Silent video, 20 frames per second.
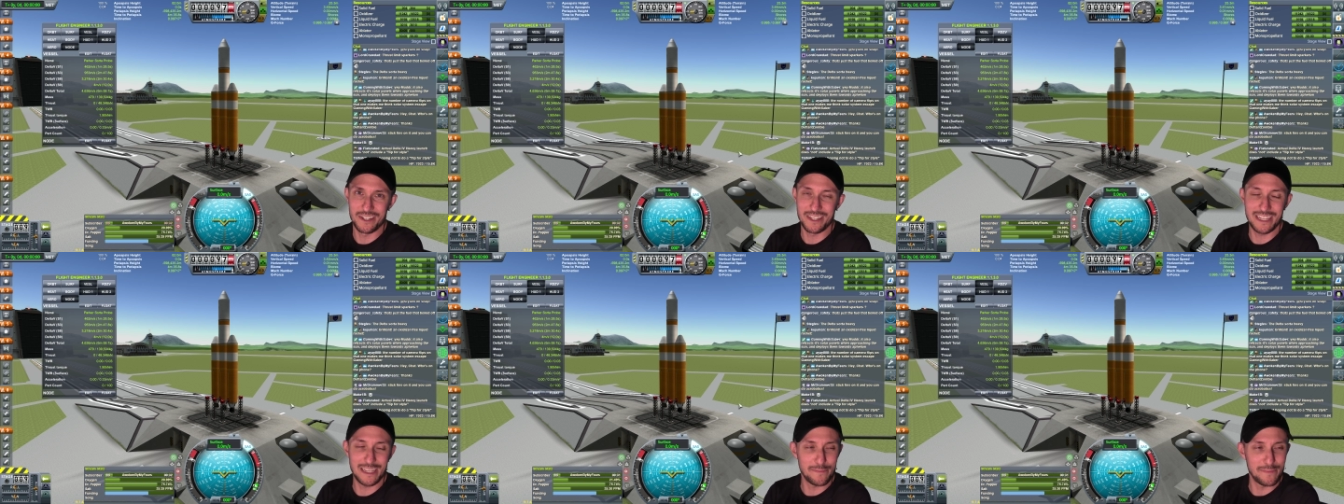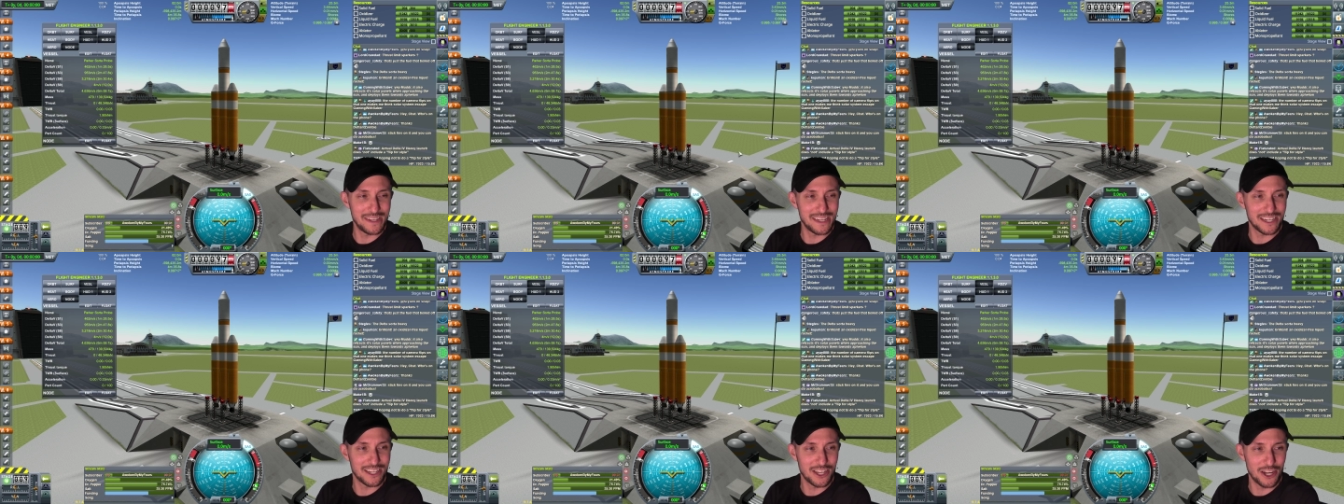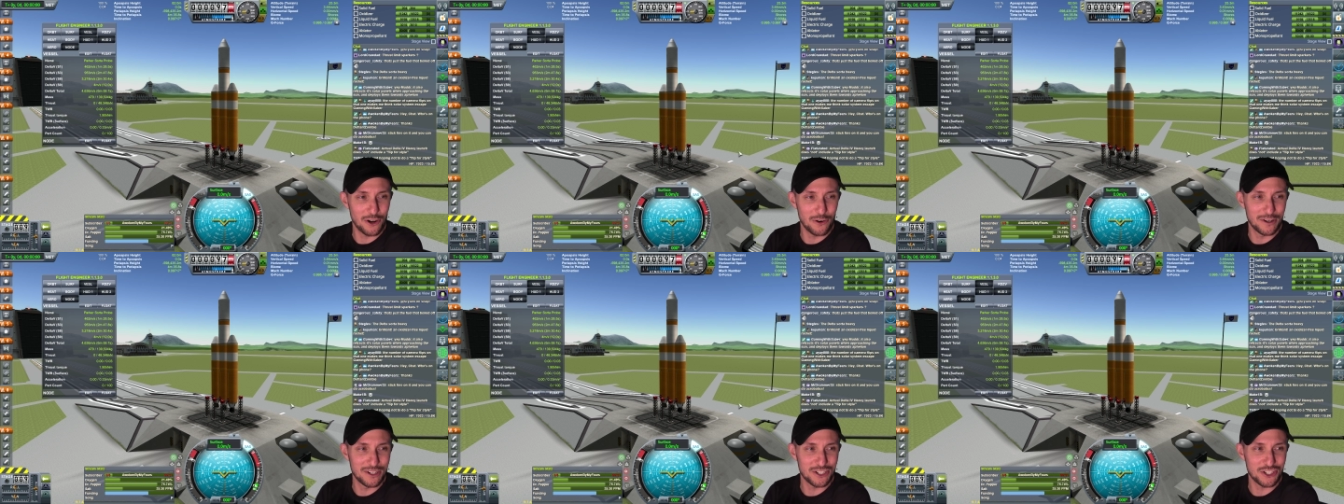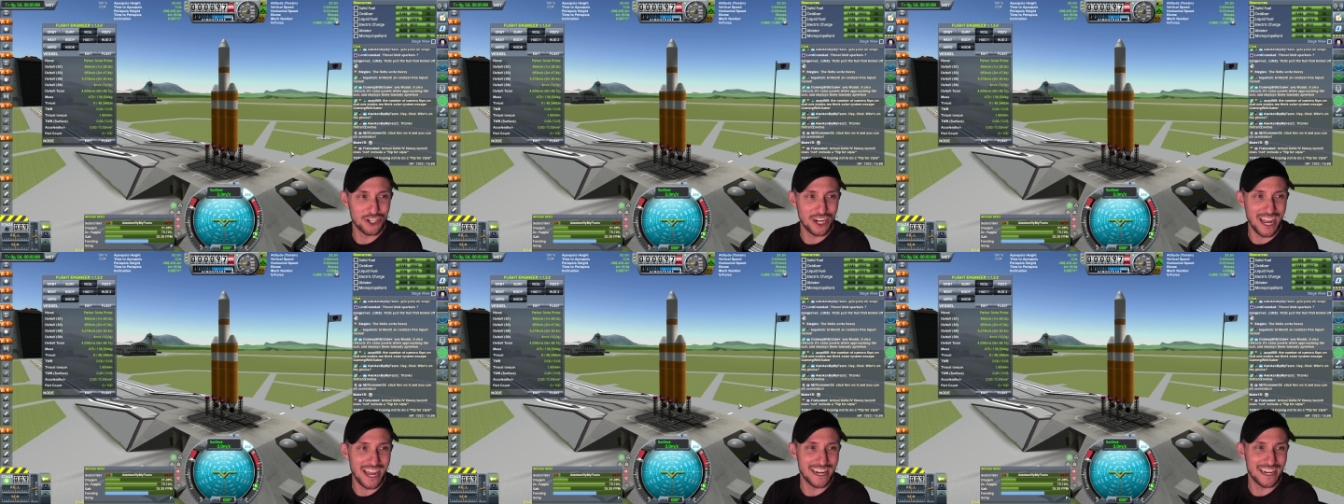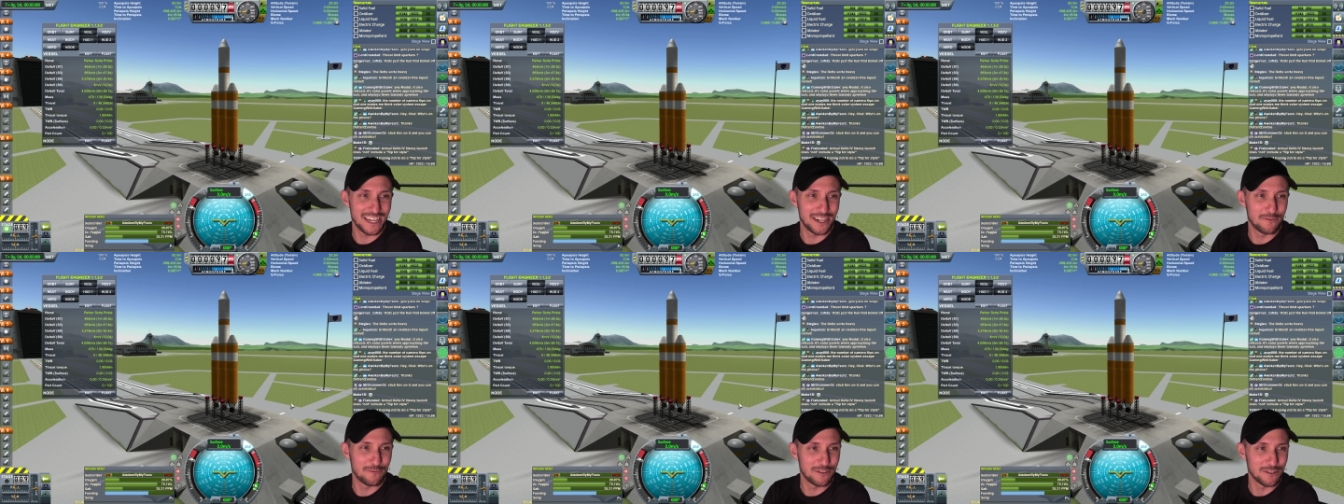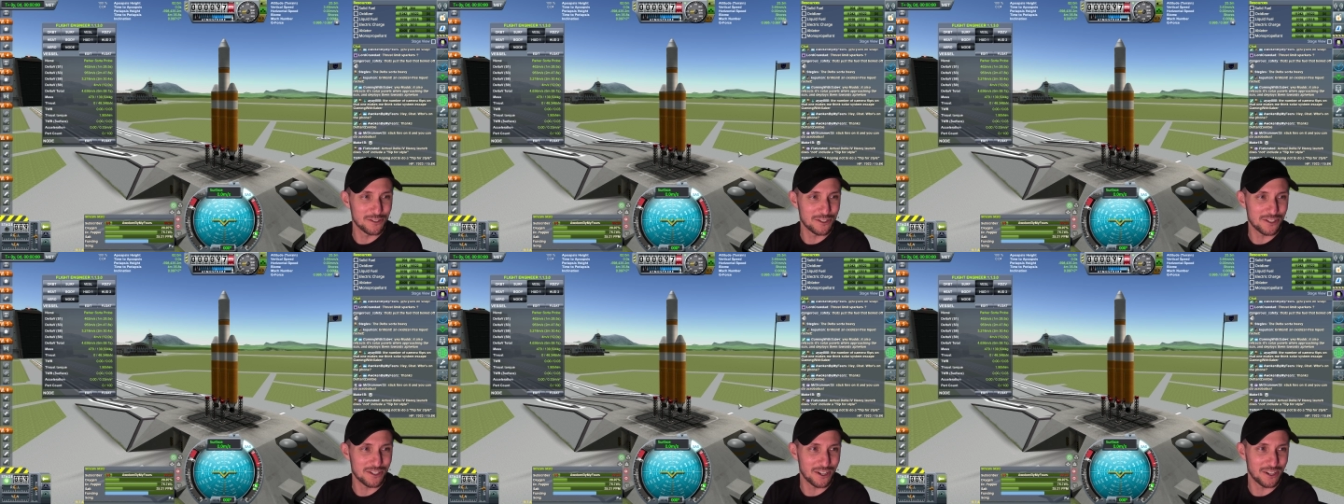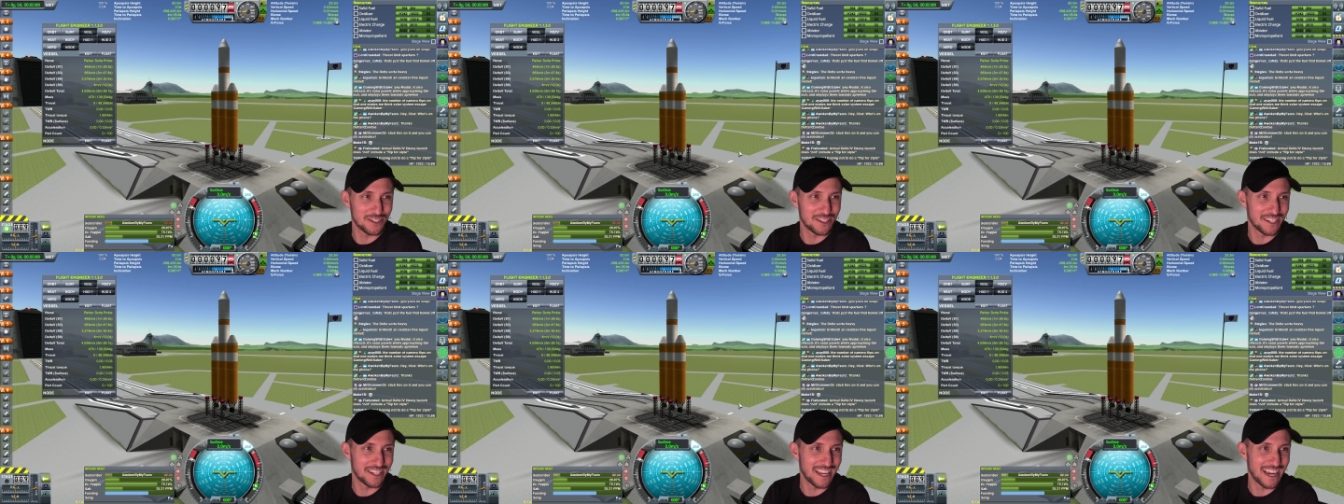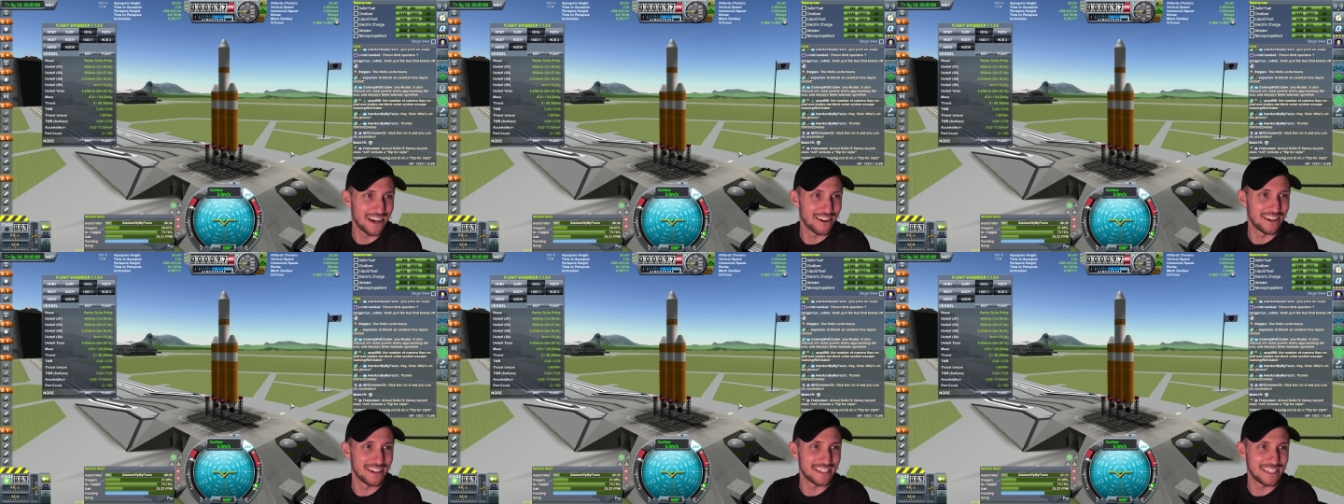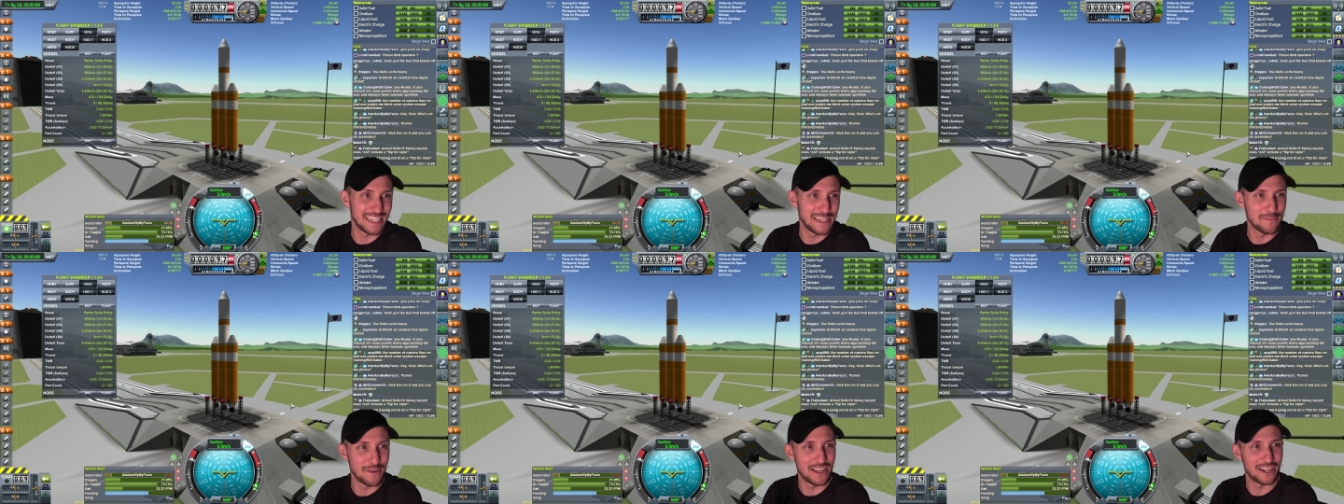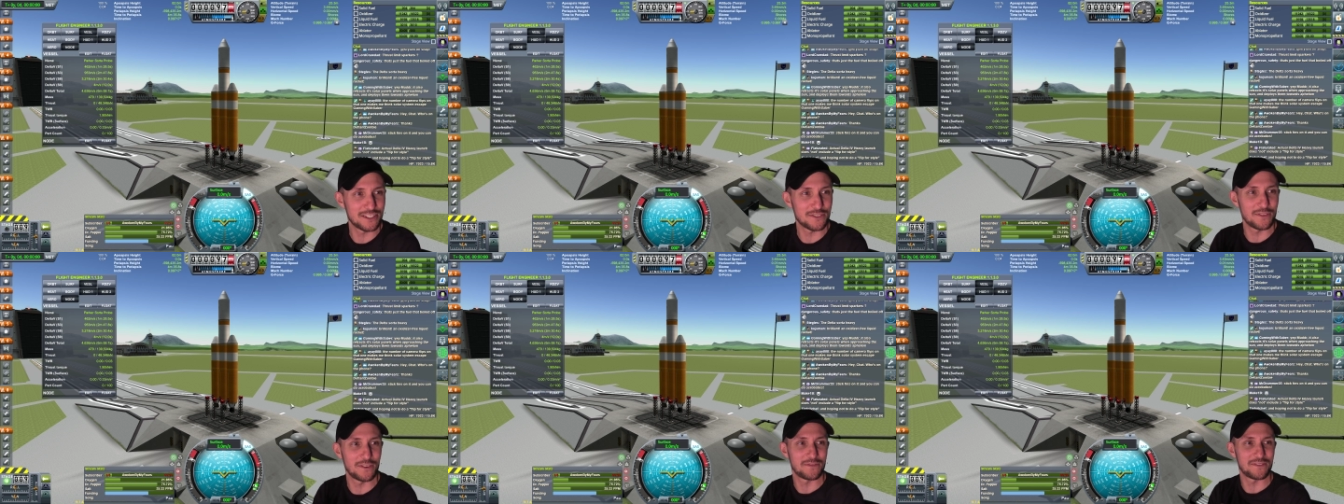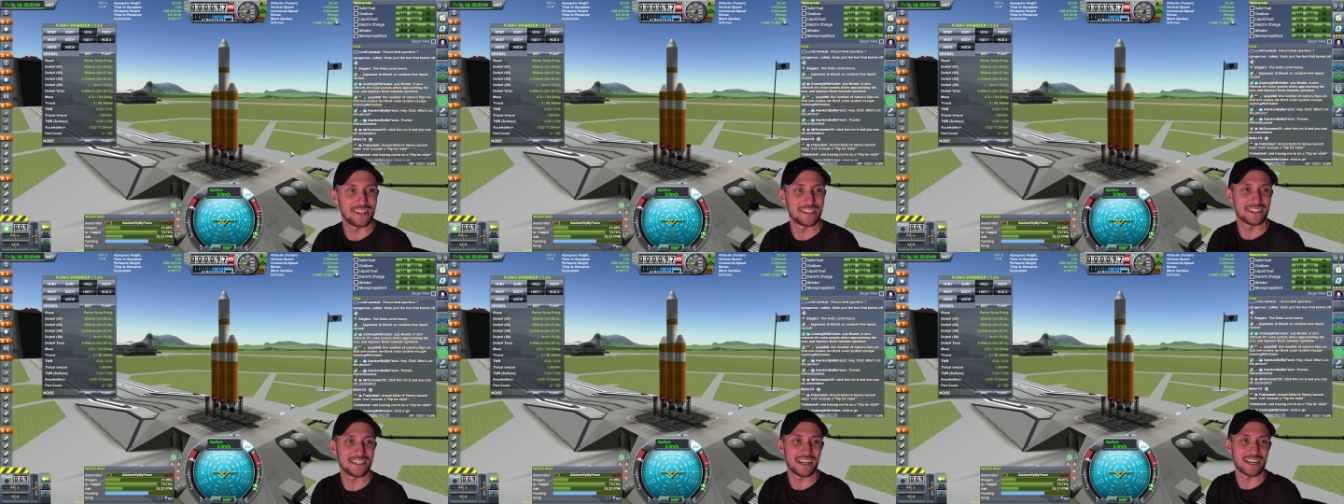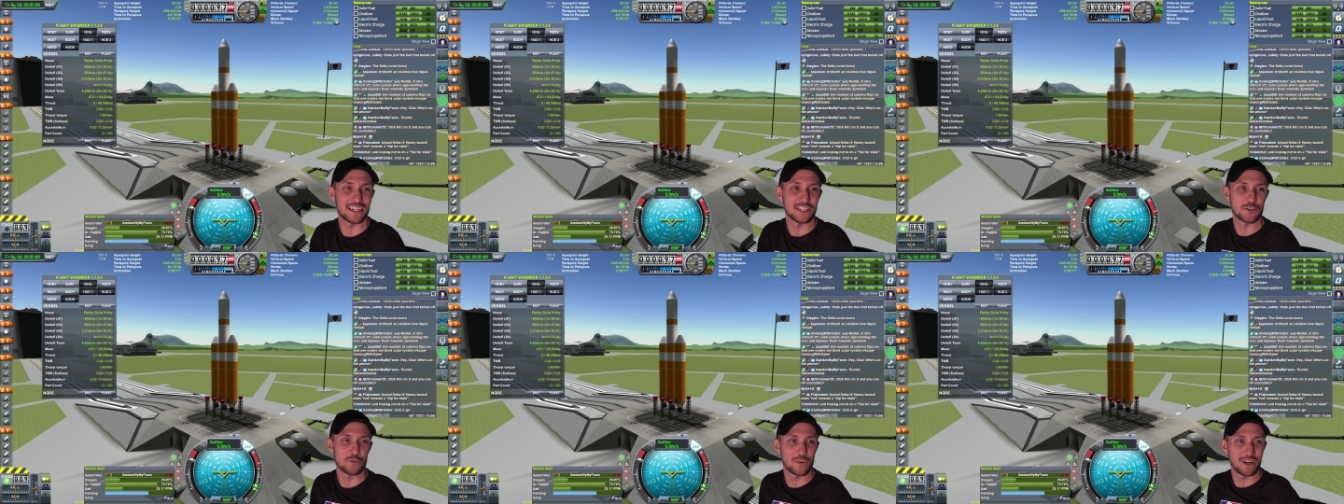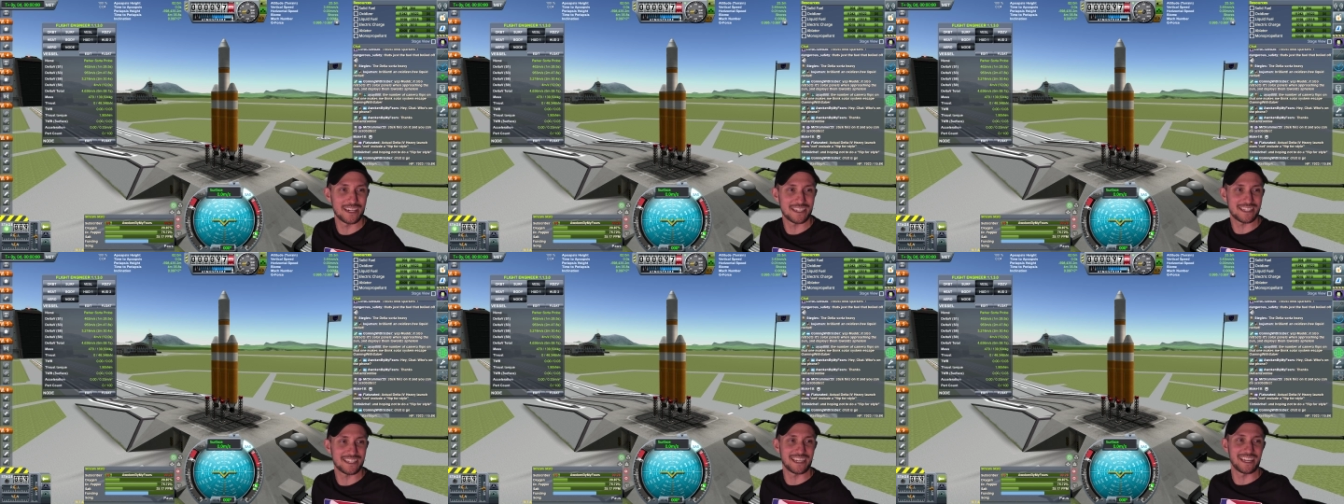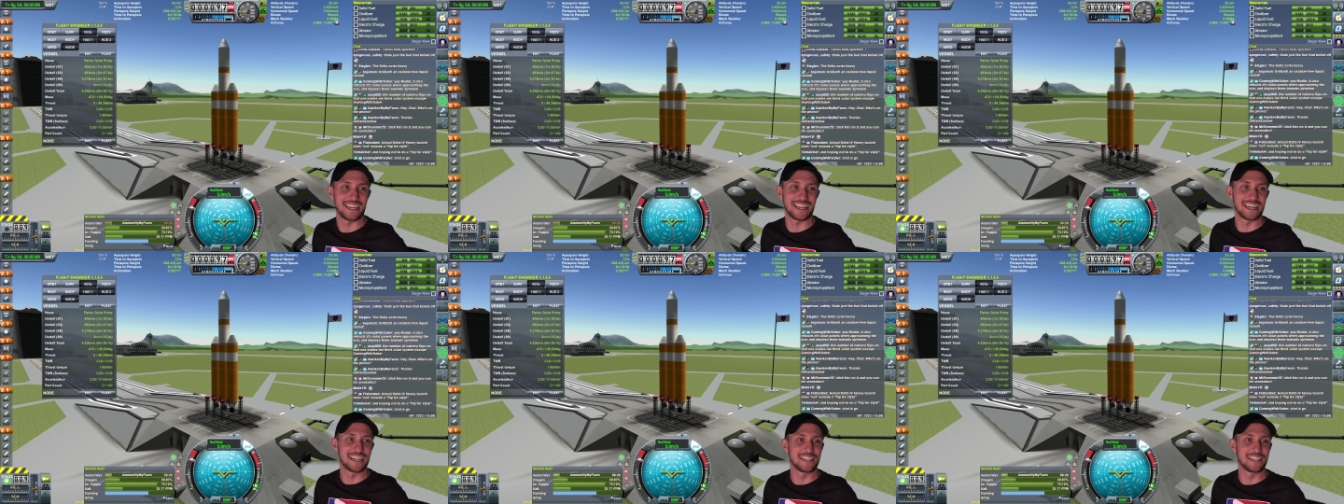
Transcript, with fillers: Give me a go in chat, and we'll start the count at T-minus 15 seconds when I see